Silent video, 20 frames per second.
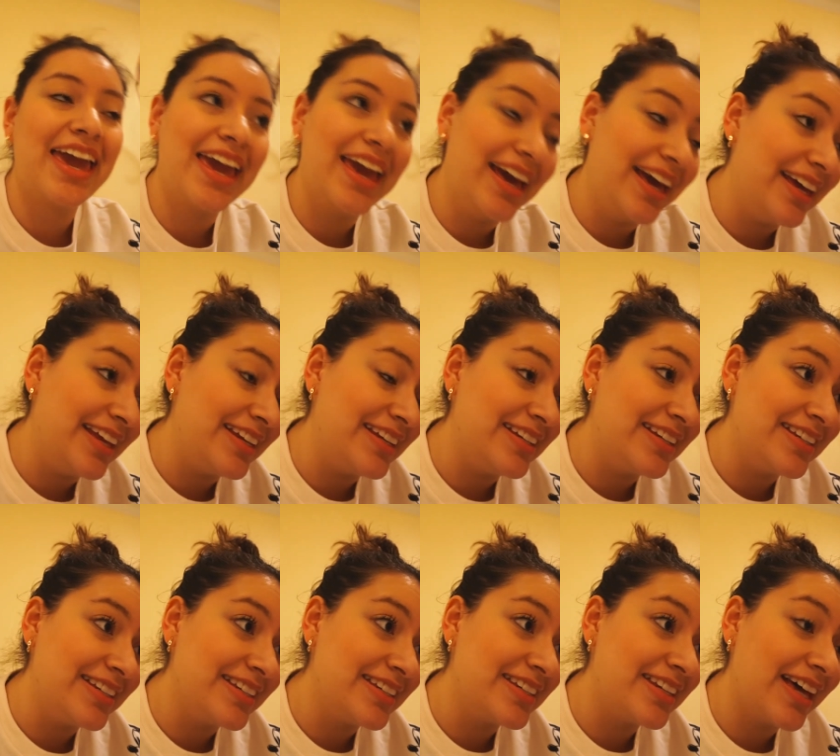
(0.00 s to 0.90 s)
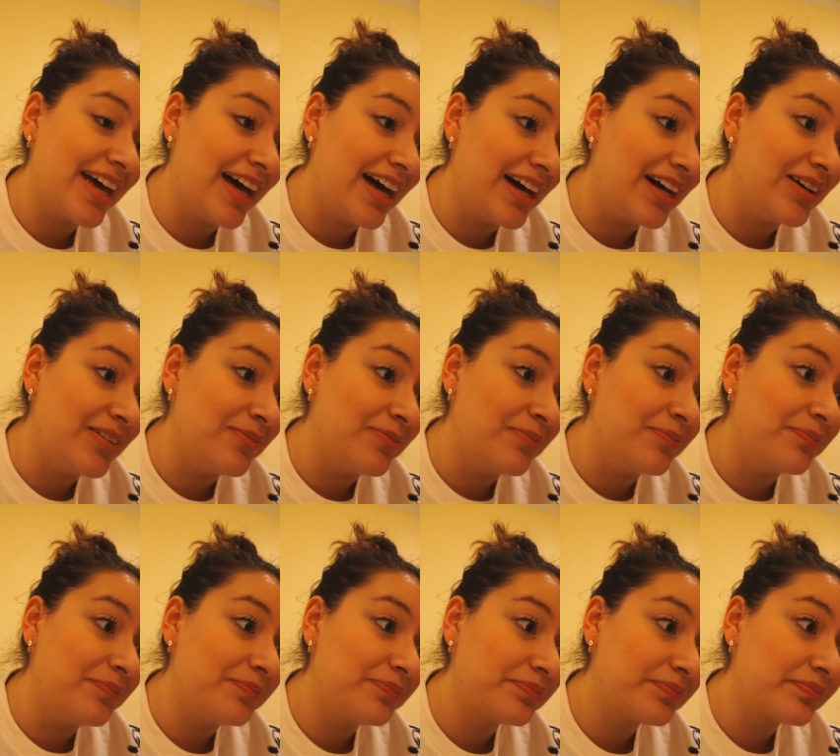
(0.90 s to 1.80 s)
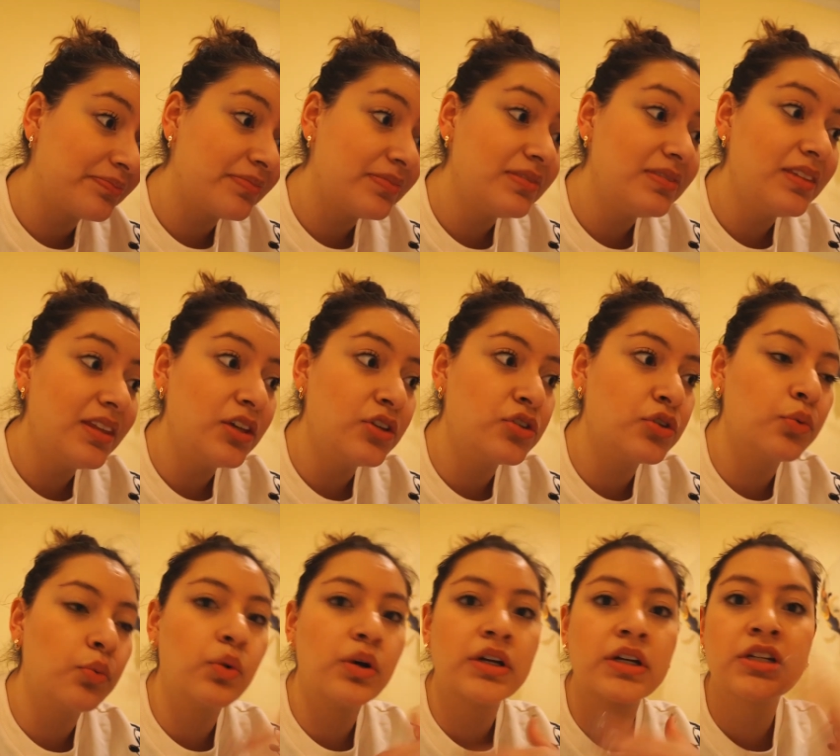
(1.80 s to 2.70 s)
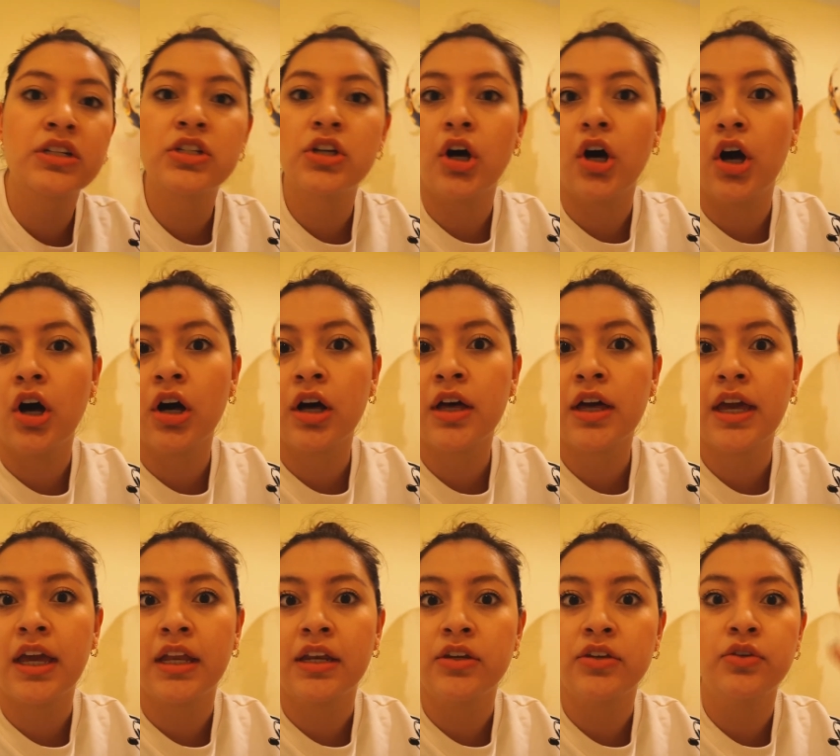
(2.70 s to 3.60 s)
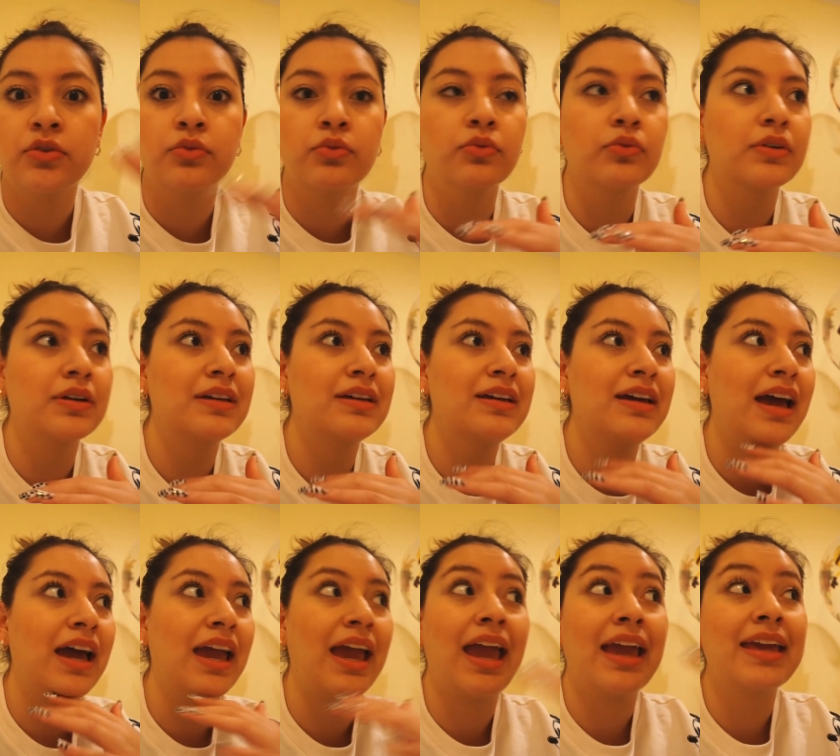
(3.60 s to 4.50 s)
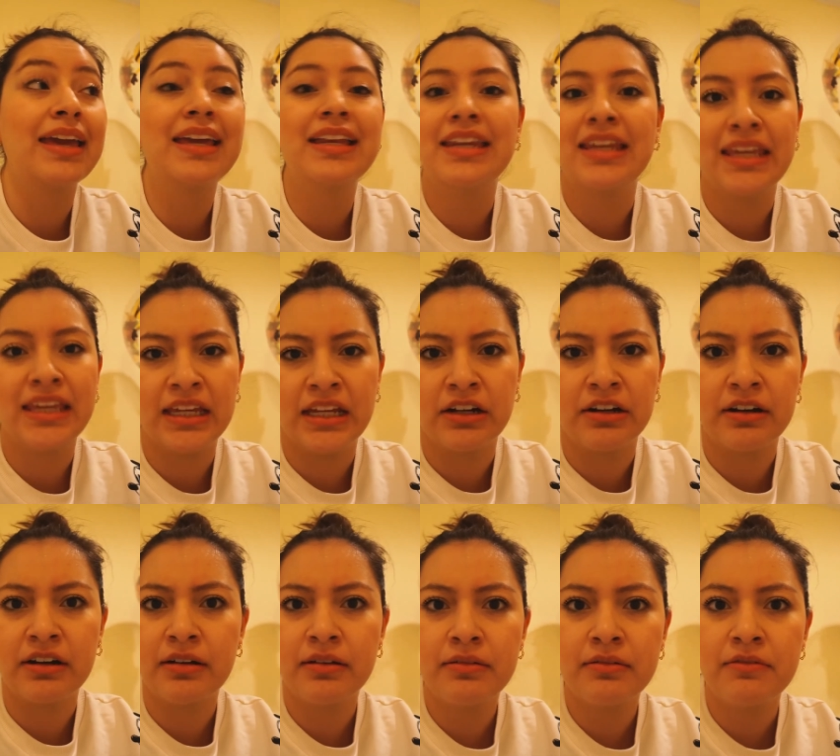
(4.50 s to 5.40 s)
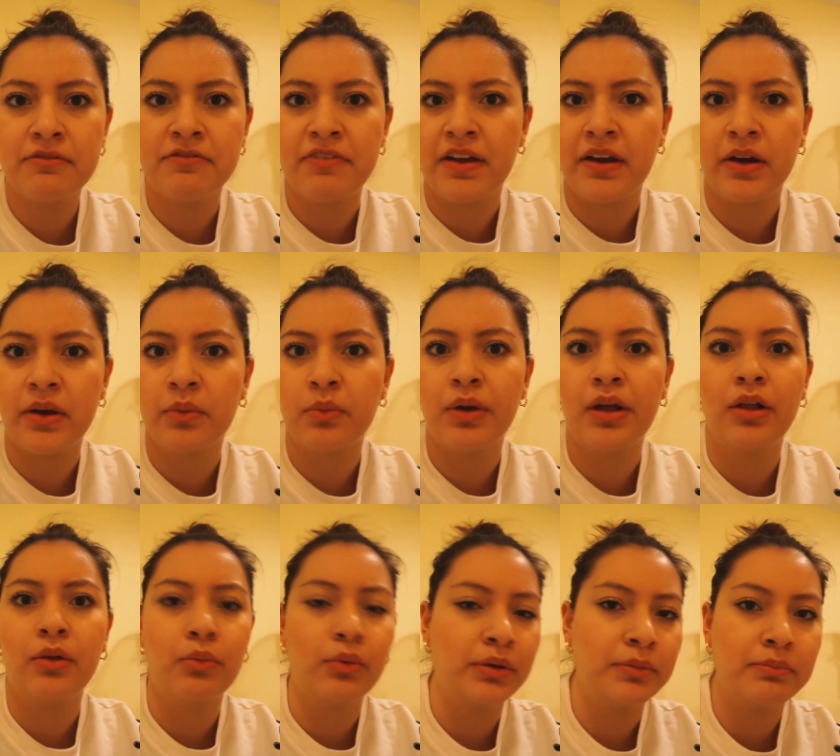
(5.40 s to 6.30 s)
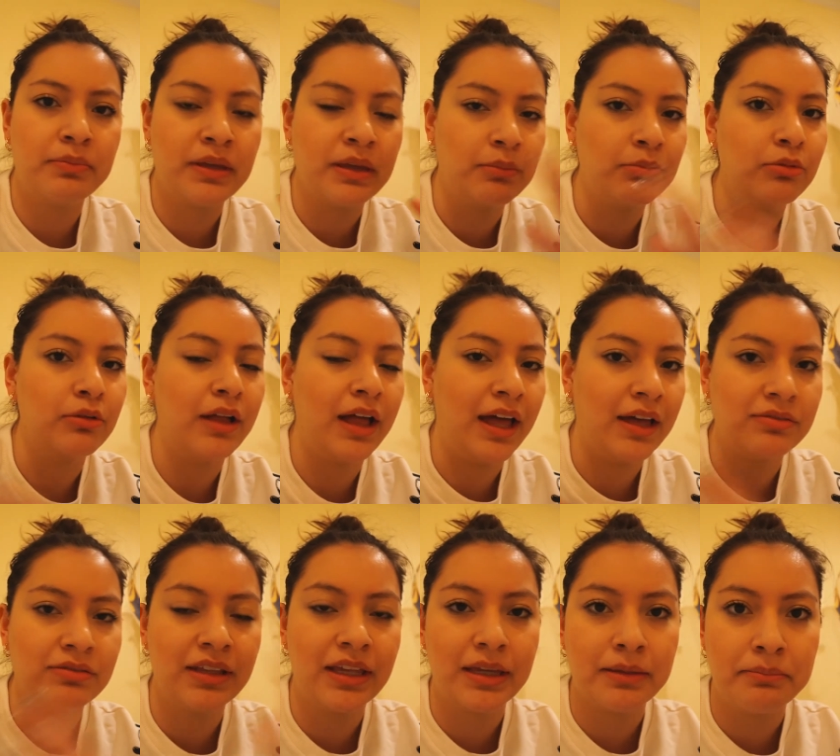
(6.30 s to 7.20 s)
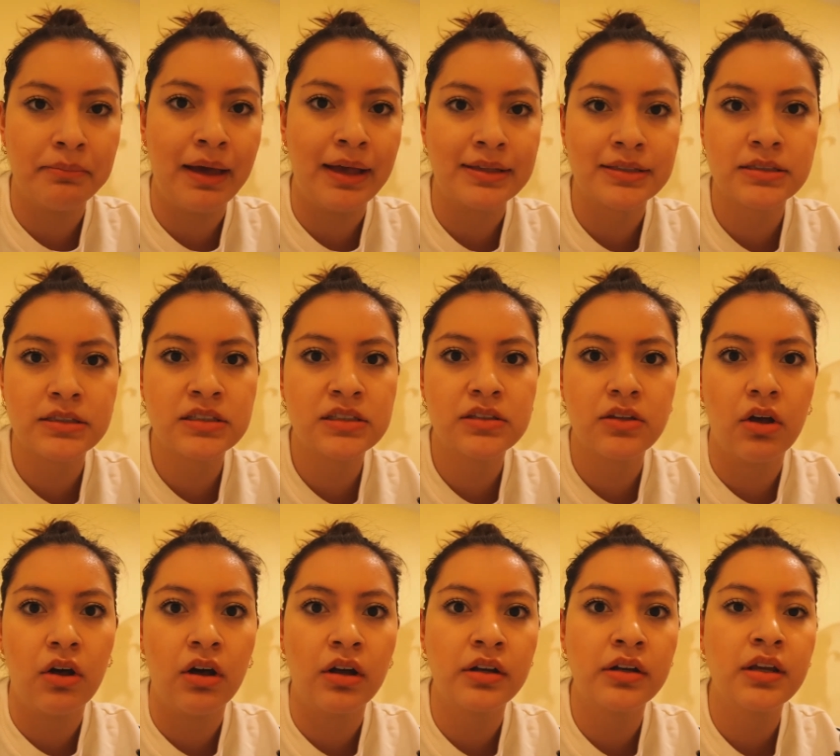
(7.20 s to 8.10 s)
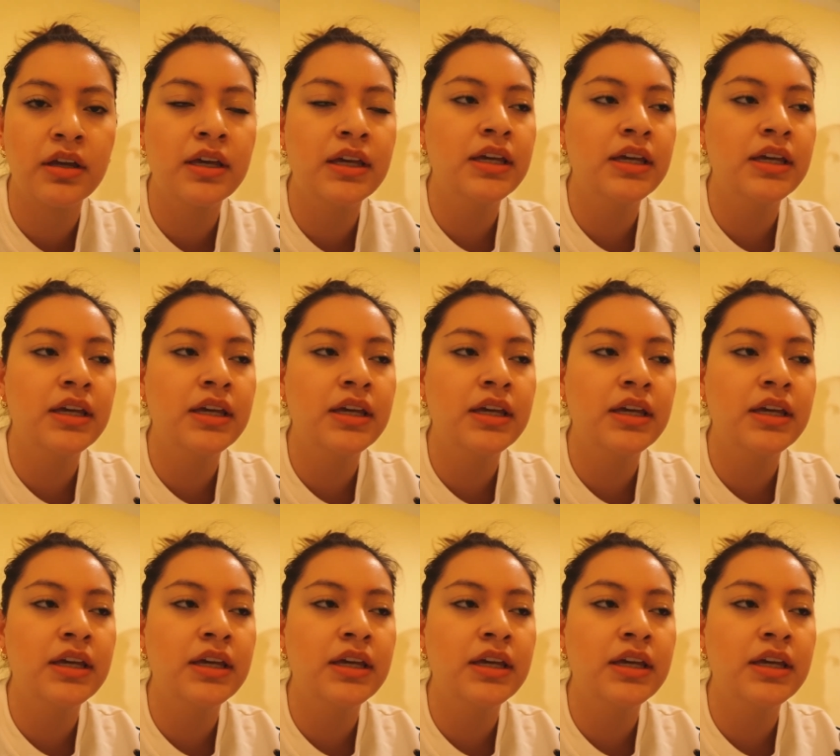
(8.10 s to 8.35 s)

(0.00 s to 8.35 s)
and um, you want to talk and you I can hear very well when people have like masks on